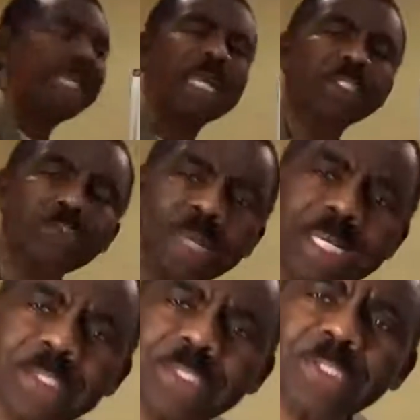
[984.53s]
an
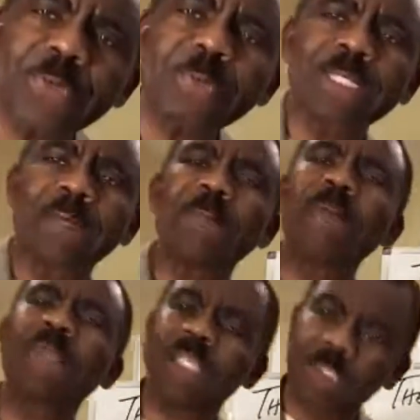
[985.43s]
extraneous
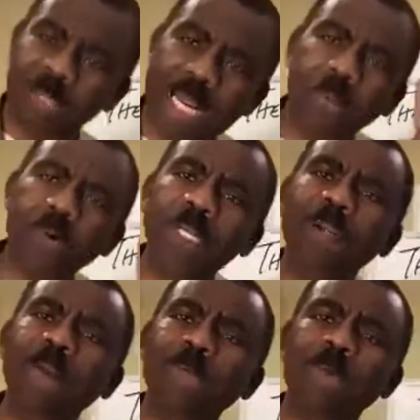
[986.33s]
solution. Listen to that word
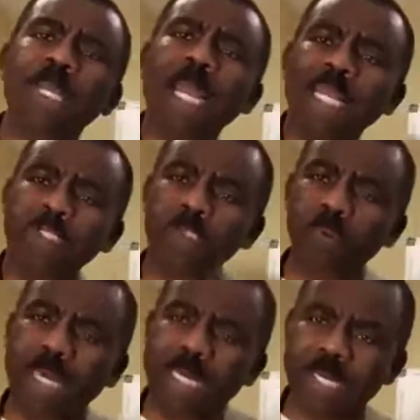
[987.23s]
carefully,
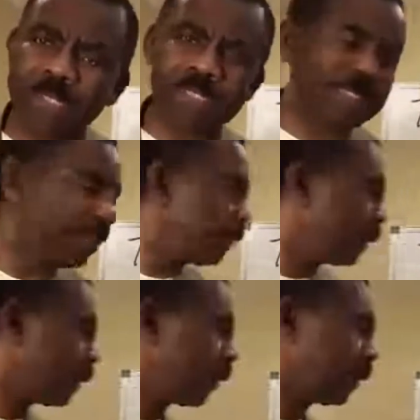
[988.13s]
extraneous,
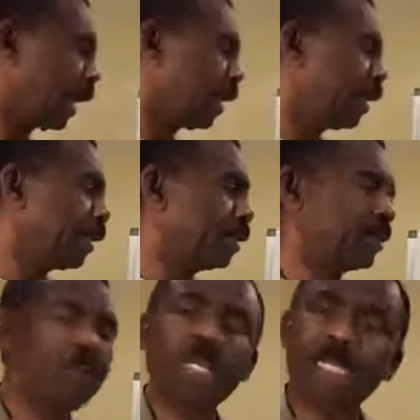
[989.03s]
okay?
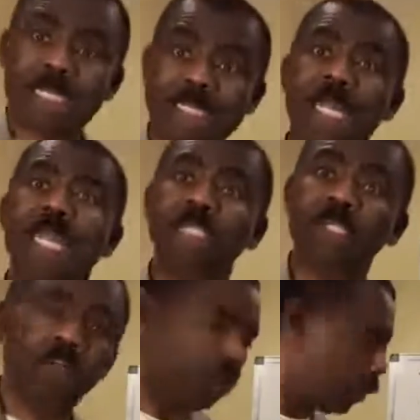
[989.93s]
So it is a
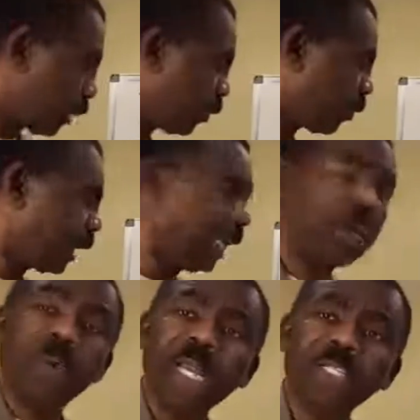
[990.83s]
solution to the
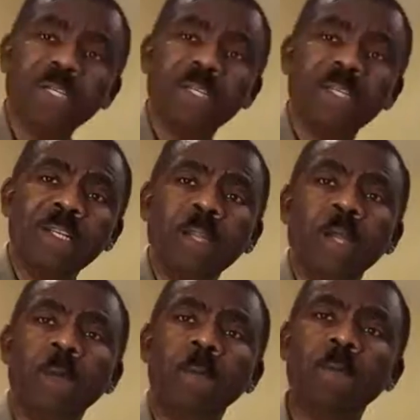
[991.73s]
equation,
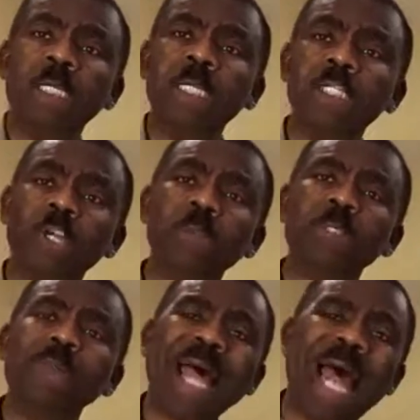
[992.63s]
but in
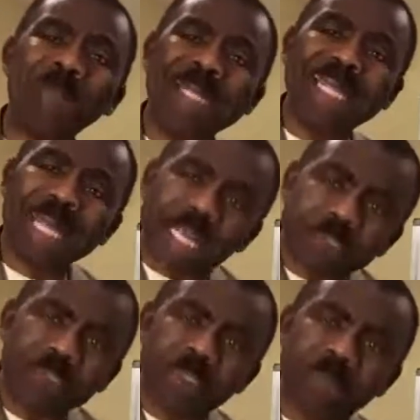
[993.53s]
terms of
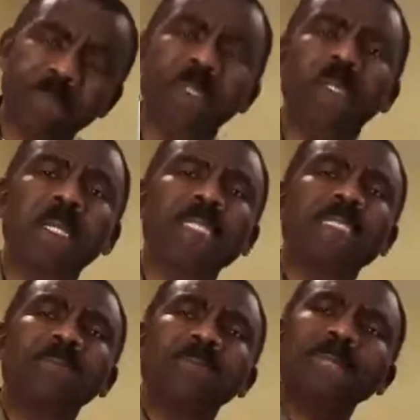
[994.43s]
application,
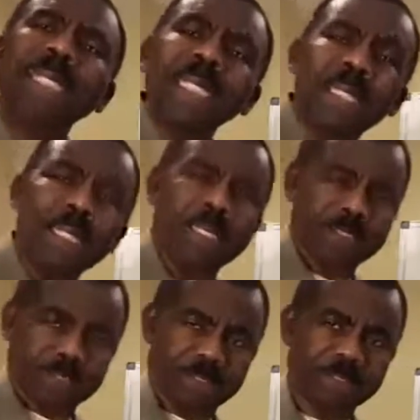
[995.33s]
it's
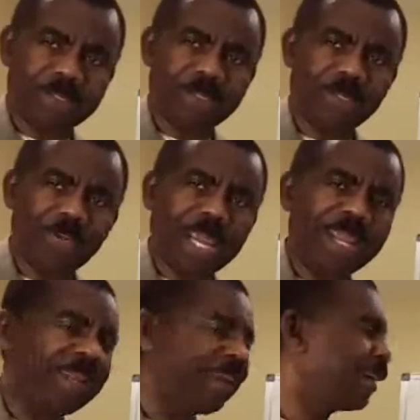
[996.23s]
meaningless, okay?